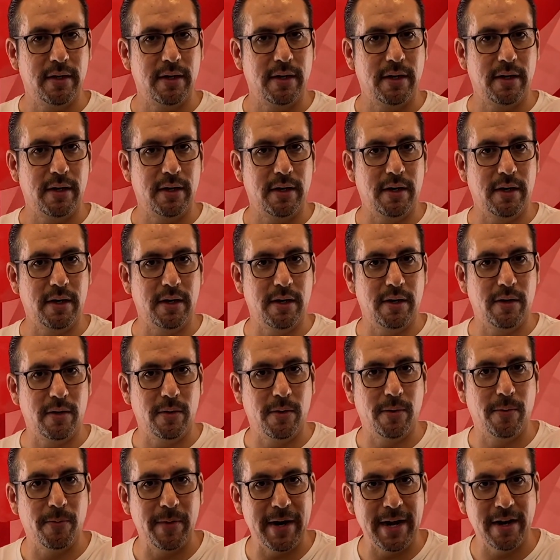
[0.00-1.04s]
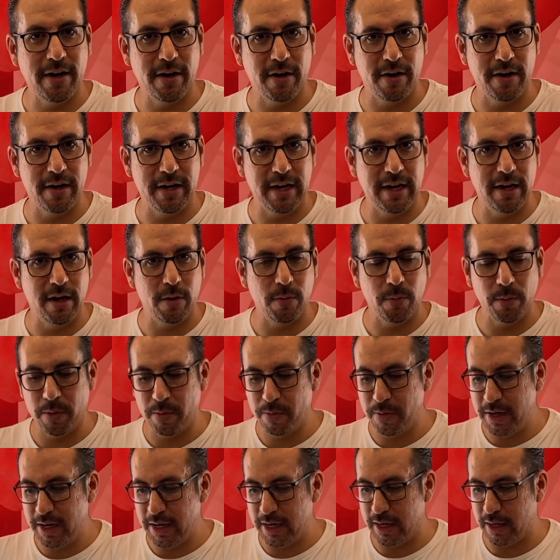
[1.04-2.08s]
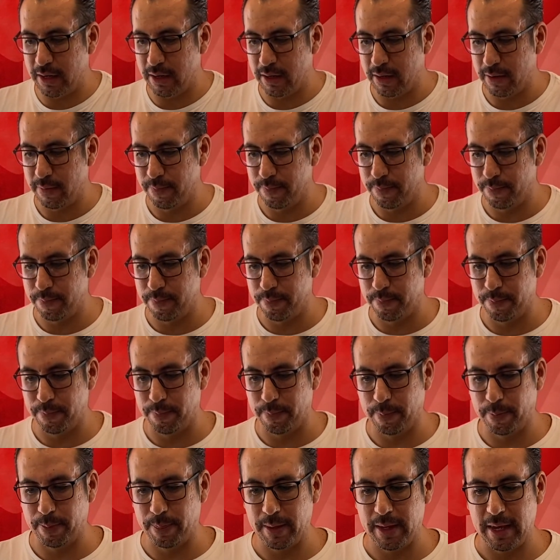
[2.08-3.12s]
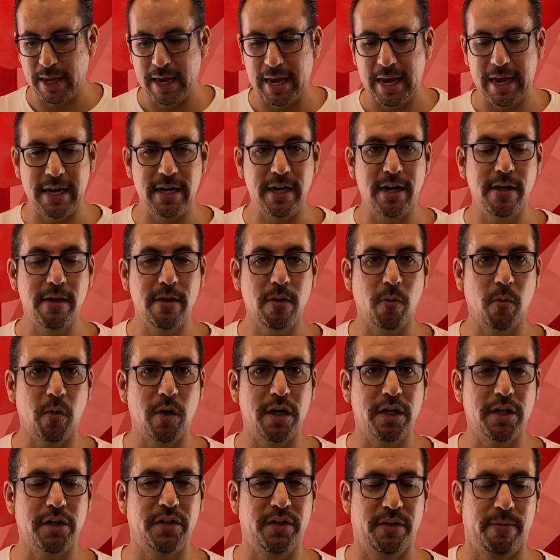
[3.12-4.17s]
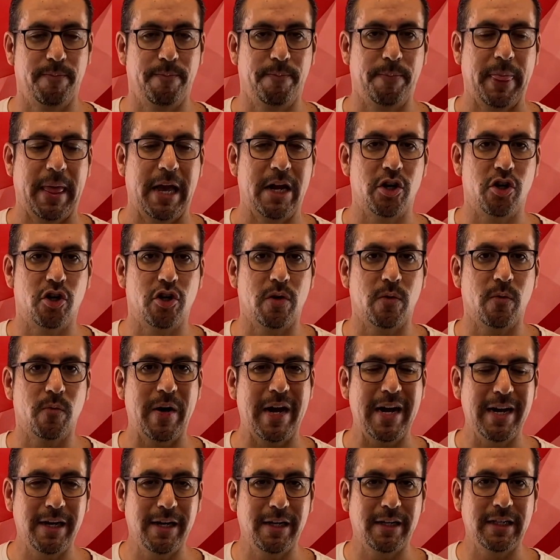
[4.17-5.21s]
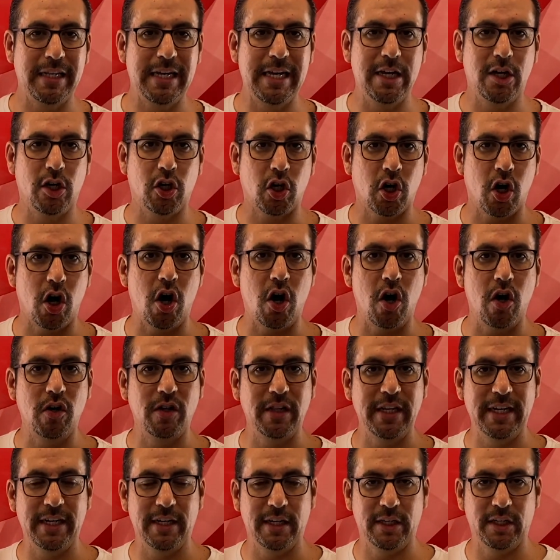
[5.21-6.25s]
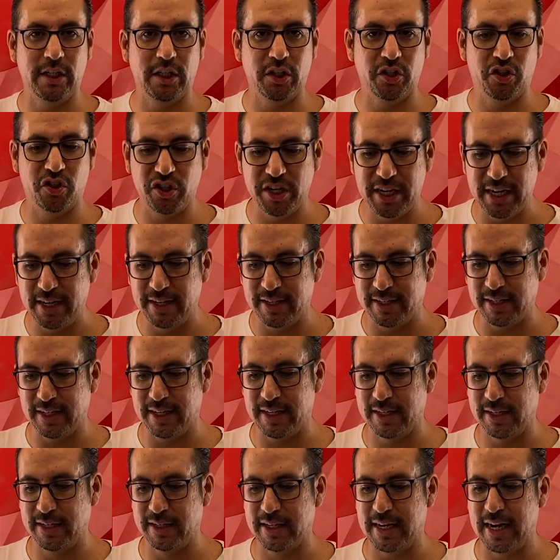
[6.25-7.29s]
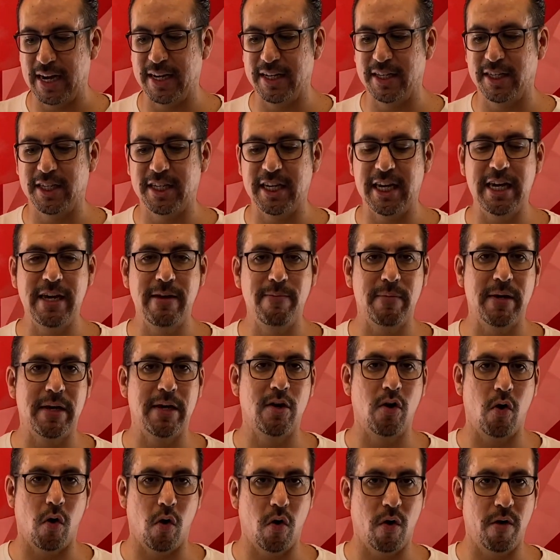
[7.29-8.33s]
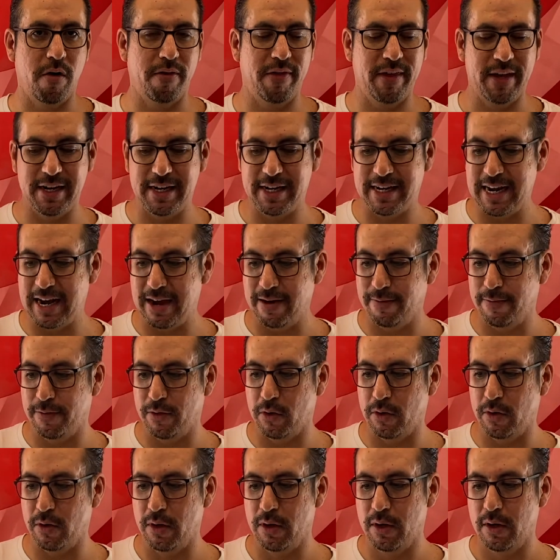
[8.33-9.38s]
record here we're reading. In other words, directly calling Jesus a demon or the devil